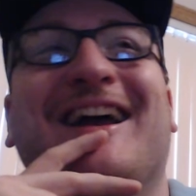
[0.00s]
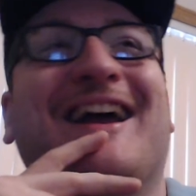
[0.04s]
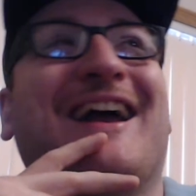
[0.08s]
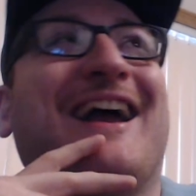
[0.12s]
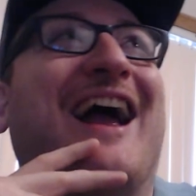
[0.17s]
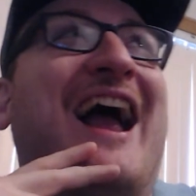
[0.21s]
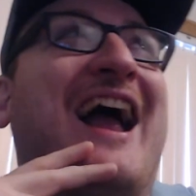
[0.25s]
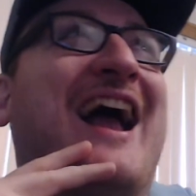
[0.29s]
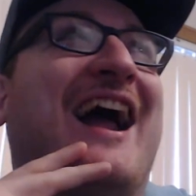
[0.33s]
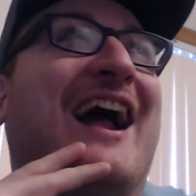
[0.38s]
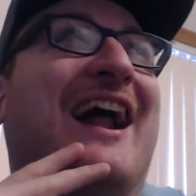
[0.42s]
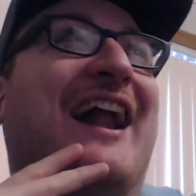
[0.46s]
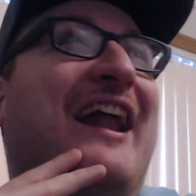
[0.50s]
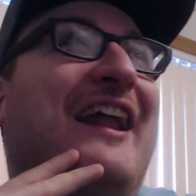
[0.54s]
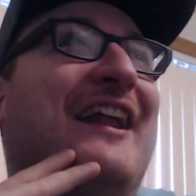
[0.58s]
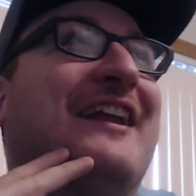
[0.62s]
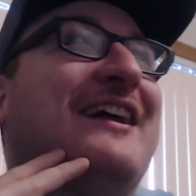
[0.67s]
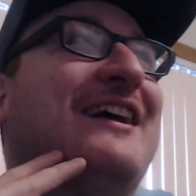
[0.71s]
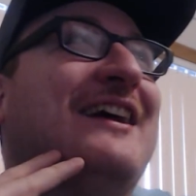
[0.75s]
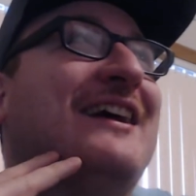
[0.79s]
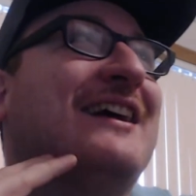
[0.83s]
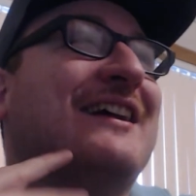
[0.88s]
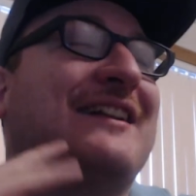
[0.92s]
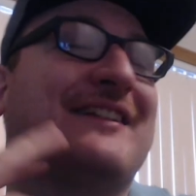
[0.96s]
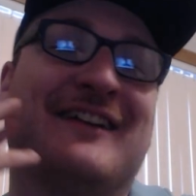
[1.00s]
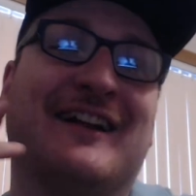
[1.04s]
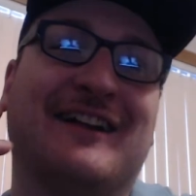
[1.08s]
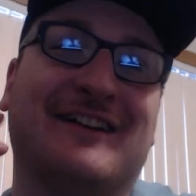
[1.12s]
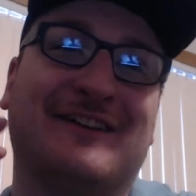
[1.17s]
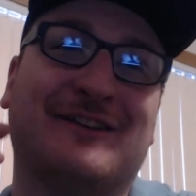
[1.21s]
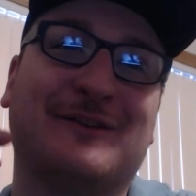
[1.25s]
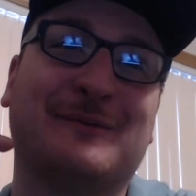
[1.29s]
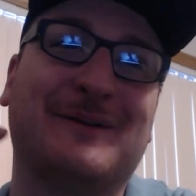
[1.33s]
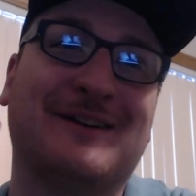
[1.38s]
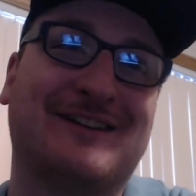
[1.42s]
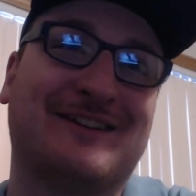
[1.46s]
and it's not
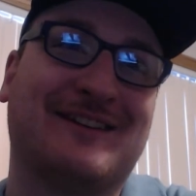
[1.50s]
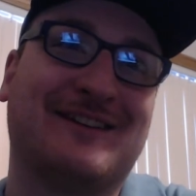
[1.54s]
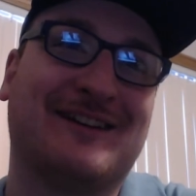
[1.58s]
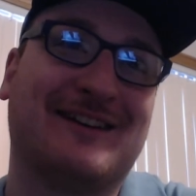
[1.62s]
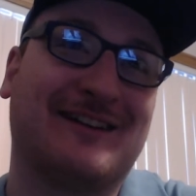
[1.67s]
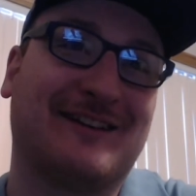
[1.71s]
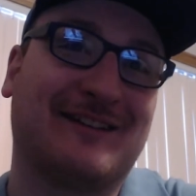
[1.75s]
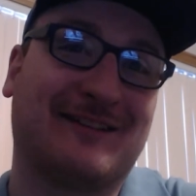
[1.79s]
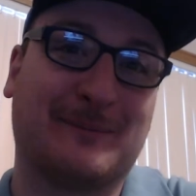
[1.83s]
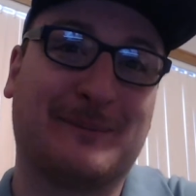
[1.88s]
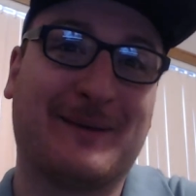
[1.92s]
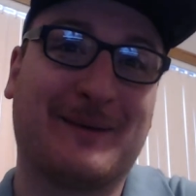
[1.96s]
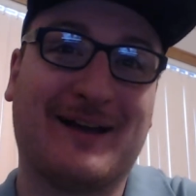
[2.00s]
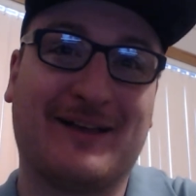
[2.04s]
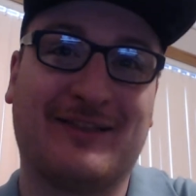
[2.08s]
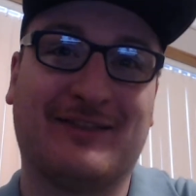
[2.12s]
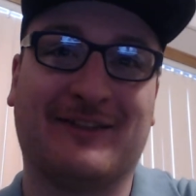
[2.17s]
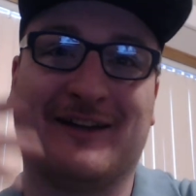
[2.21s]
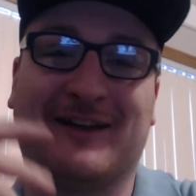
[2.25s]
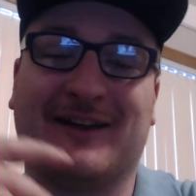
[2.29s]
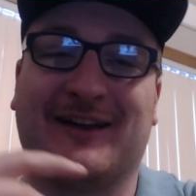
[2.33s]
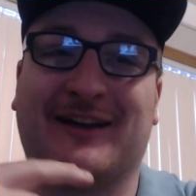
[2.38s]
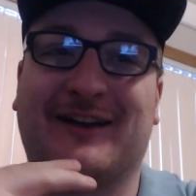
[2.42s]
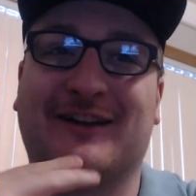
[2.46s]
so much that that's a bad thing.